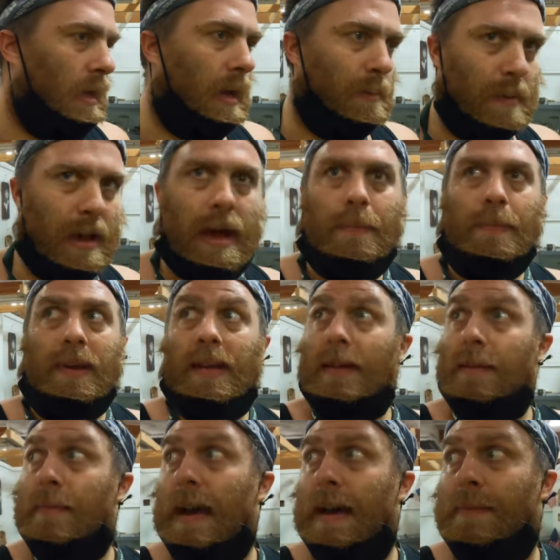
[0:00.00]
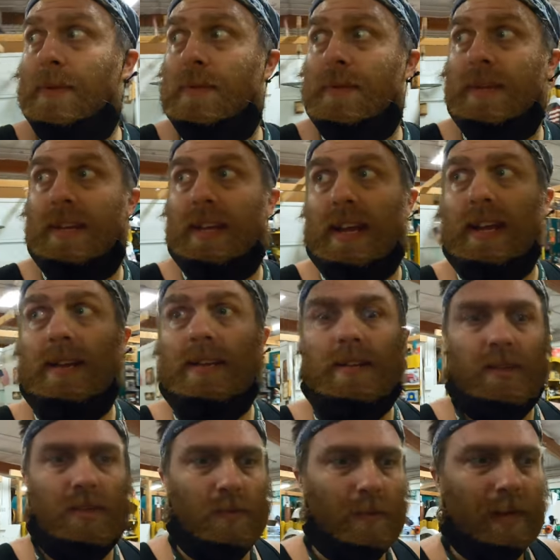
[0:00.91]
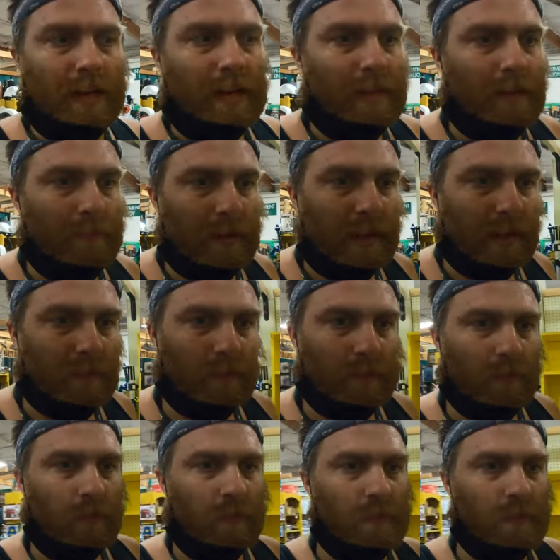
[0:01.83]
I'm happy. I'm happy with the day. Just we gotta come back with